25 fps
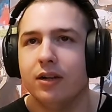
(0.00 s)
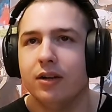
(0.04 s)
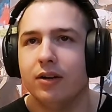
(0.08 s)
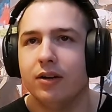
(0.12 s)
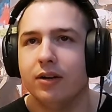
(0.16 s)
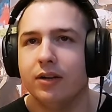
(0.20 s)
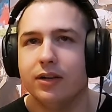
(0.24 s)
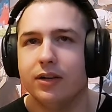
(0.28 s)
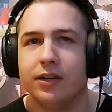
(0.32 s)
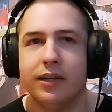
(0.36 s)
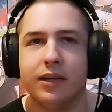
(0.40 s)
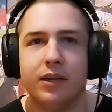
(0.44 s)

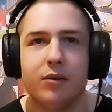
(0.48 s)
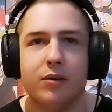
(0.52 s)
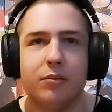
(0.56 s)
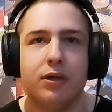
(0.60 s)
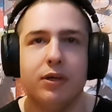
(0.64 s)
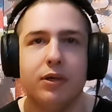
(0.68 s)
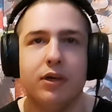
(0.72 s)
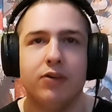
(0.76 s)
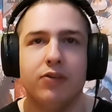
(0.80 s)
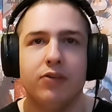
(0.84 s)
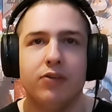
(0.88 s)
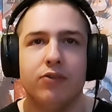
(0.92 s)
Again,
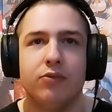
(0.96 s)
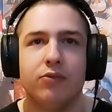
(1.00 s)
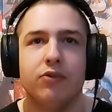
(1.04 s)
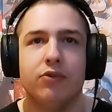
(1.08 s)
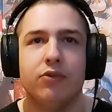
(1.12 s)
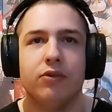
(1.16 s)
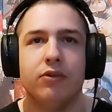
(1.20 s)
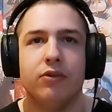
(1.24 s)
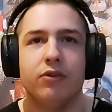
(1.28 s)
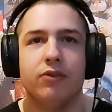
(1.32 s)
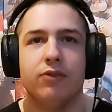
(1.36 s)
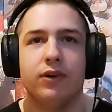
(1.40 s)
because this
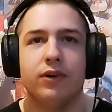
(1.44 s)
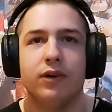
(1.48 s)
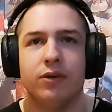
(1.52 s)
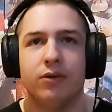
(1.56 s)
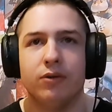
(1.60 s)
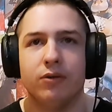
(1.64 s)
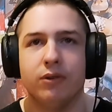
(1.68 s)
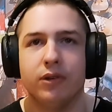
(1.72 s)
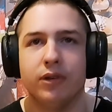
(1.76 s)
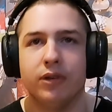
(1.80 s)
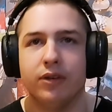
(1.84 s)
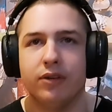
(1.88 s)
result is
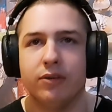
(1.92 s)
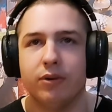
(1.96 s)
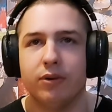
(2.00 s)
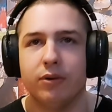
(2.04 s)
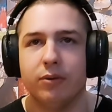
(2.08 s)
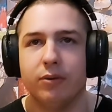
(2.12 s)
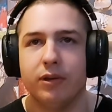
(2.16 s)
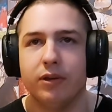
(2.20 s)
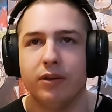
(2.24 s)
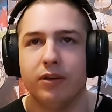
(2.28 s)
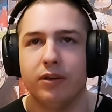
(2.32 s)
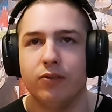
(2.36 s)
final, yes,
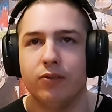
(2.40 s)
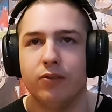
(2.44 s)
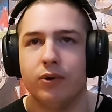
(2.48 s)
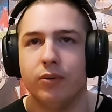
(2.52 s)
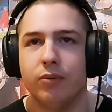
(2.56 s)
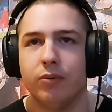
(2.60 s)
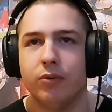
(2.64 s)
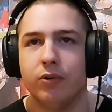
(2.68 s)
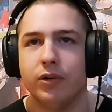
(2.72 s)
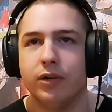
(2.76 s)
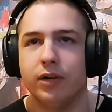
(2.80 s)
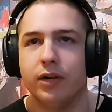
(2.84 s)
we'll update it
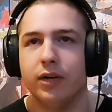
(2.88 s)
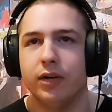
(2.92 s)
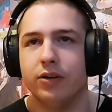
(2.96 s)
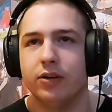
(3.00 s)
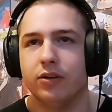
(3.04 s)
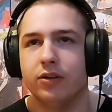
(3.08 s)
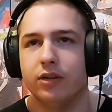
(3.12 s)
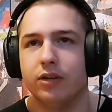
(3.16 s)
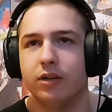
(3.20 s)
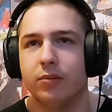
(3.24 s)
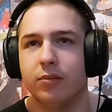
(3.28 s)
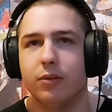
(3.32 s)
when more
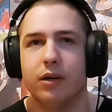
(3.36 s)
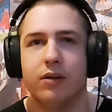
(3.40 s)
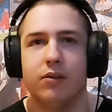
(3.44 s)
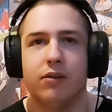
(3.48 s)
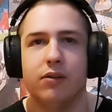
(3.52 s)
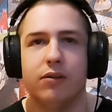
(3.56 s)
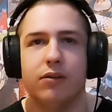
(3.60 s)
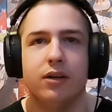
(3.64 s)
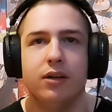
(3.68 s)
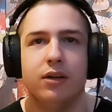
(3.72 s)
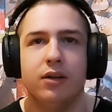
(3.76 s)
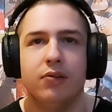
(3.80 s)
characters come
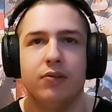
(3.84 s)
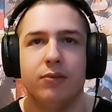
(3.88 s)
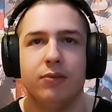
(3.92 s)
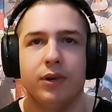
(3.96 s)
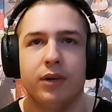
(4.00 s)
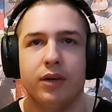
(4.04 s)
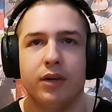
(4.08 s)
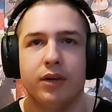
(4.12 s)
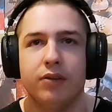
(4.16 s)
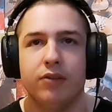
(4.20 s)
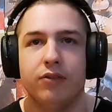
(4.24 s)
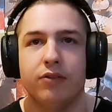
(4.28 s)
out. For
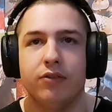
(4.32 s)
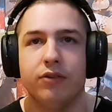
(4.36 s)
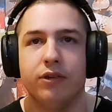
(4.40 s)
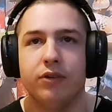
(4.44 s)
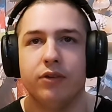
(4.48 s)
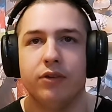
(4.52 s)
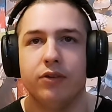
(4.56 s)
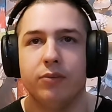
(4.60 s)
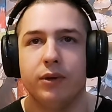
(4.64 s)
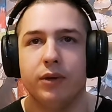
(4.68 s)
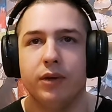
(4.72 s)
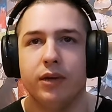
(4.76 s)
winning, this is going
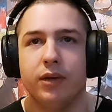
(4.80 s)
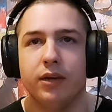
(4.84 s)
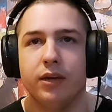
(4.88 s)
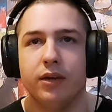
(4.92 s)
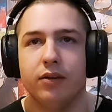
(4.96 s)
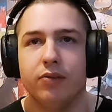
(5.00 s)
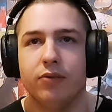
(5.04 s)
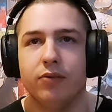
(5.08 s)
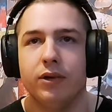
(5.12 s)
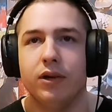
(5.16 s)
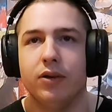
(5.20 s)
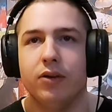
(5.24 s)
to be
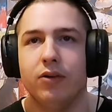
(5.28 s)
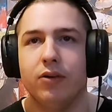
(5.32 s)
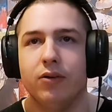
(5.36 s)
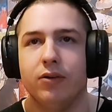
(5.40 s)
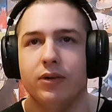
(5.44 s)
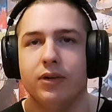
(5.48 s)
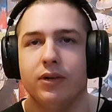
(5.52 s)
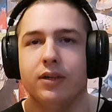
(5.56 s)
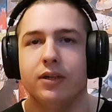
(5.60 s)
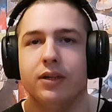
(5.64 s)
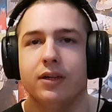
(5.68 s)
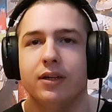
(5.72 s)
really
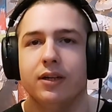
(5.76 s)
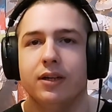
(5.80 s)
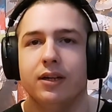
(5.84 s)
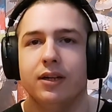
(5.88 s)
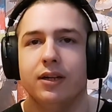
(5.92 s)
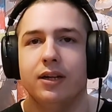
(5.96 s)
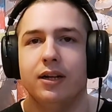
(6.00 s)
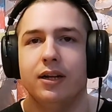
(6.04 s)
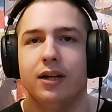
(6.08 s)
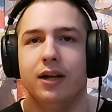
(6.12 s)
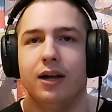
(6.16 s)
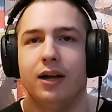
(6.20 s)
long.
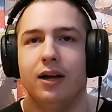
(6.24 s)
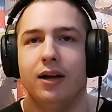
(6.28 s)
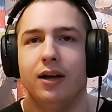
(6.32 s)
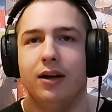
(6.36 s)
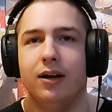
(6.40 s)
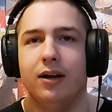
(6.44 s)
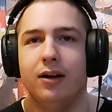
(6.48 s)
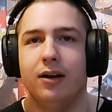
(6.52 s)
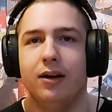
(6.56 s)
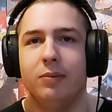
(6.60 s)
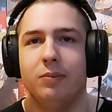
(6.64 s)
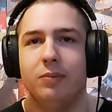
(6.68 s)

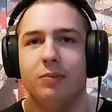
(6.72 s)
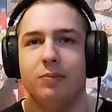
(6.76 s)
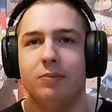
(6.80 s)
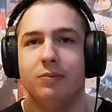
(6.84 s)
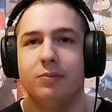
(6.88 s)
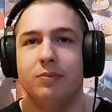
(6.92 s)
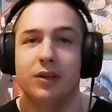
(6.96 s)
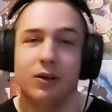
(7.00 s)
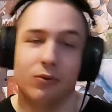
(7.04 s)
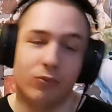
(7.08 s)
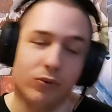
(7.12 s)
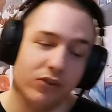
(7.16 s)

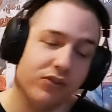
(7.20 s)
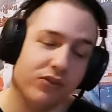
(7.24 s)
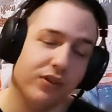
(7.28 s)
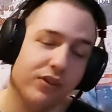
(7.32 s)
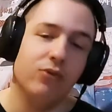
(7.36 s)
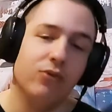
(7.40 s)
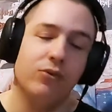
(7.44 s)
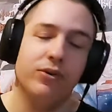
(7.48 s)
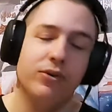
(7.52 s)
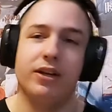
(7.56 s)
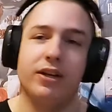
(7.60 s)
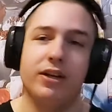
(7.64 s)
We'll see
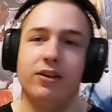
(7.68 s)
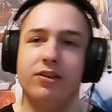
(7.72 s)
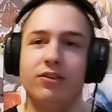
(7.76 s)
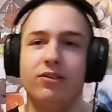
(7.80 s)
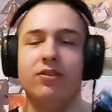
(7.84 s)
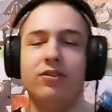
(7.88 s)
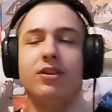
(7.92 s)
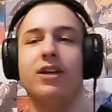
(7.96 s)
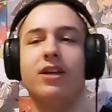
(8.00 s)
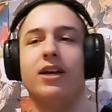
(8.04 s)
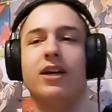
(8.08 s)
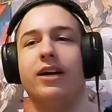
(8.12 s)
how long it
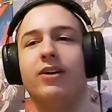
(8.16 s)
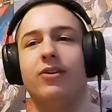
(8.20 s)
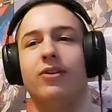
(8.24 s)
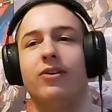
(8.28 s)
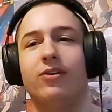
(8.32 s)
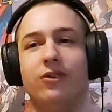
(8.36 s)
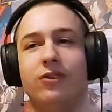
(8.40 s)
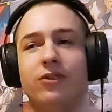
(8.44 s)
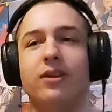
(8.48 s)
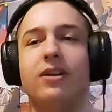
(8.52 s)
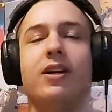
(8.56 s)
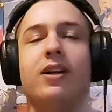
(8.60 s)
is, I don't
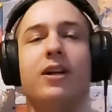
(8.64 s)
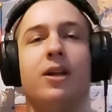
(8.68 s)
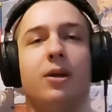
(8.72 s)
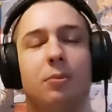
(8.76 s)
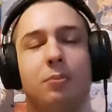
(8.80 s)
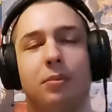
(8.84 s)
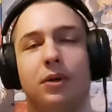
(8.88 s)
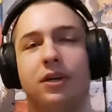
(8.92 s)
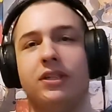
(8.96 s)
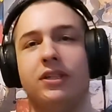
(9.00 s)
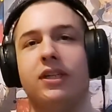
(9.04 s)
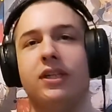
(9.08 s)
know.
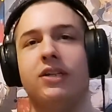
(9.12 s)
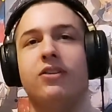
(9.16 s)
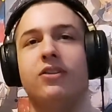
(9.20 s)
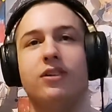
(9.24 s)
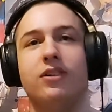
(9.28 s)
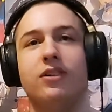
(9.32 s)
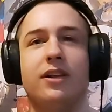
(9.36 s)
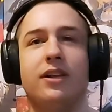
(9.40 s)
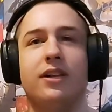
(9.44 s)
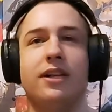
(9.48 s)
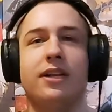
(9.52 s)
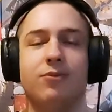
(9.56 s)
But yeah, I
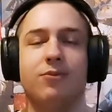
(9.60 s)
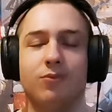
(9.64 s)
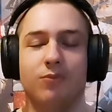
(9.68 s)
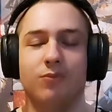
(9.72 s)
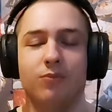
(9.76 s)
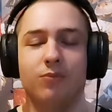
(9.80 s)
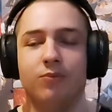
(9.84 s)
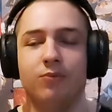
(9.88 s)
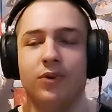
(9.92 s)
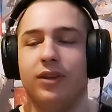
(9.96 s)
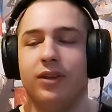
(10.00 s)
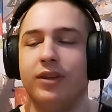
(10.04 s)
thought like
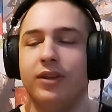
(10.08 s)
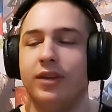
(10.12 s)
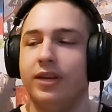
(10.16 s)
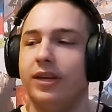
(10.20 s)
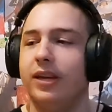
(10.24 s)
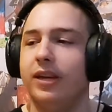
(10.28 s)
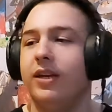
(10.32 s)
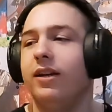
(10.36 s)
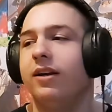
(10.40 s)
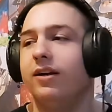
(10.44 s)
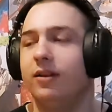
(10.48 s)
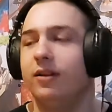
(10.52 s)
with
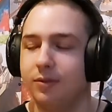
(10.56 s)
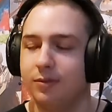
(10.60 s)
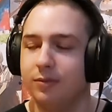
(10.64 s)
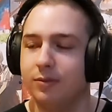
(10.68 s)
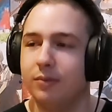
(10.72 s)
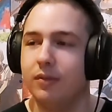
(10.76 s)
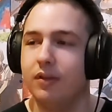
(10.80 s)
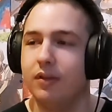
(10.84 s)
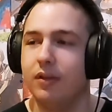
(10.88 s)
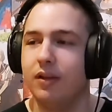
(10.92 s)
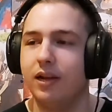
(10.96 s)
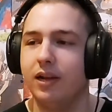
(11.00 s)
the
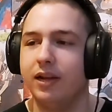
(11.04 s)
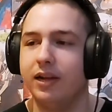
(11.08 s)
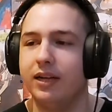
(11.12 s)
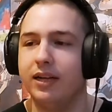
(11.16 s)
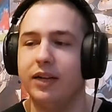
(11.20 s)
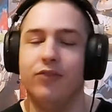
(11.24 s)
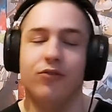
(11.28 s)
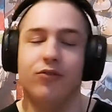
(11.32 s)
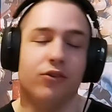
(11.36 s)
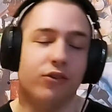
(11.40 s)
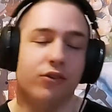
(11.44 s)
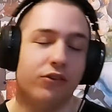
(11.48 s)
like
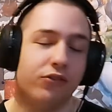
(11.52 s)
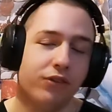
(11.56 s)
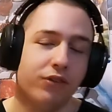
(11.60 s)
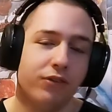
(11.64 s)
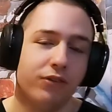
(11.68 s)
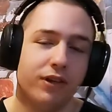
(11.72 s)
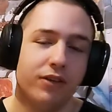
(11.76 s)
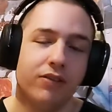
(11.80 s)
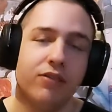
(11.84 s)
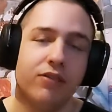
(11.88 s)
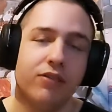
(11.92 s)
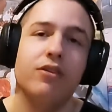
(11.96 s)
introduction of
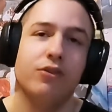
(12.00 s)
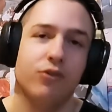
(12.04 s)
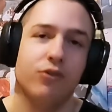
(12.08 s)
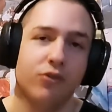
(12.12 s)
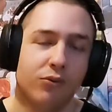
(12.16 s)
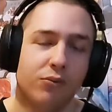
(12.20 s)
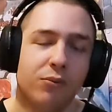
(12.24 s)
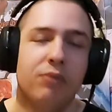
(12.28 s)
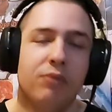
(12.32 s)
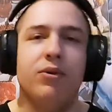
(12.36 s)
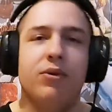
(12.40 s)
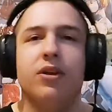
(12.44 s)
it,
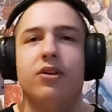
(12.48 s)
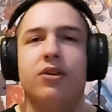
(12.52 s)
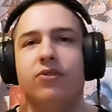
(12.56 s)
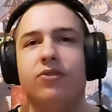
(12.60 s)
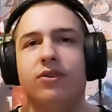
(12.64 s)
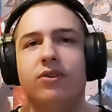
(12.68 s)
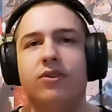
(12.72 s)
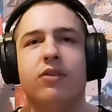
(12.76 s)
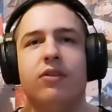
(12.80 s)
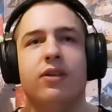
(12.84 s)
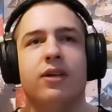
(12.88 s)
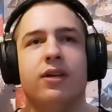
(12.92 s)
could be pretty
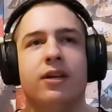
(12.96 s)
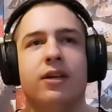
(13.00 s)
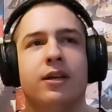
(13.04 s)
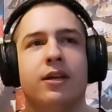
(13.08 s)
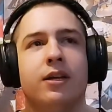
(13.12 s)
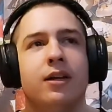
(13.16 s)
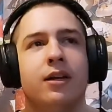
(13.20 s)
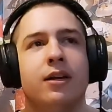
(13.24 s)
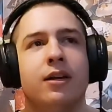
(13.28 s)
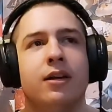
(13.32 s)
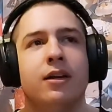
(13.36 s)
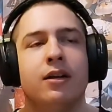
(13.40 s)
interesting.
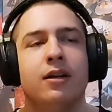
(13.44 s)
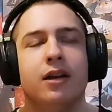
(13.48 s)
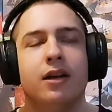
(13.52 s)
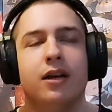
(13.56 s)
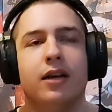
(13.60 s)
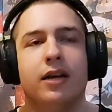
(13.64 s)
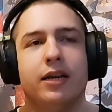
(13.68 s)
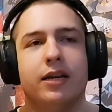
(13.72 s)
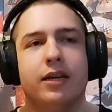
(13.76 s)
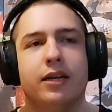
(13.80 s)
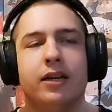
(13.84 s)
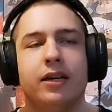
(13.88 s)

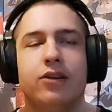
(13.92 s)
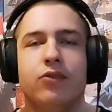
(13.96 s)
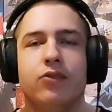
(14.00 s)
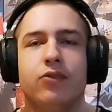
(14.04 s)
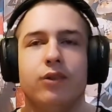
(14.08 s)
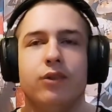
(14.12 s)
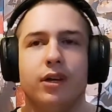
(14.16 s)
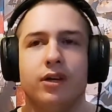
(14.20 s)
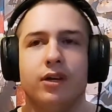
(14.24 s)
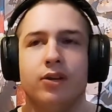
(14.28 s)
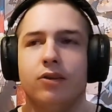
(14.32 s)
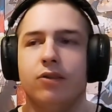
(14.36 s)
Like, I do
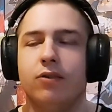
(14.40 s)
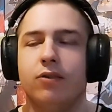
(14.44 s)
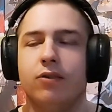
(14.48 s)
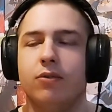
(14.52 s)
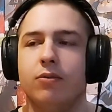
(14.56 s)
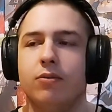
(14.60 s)
that,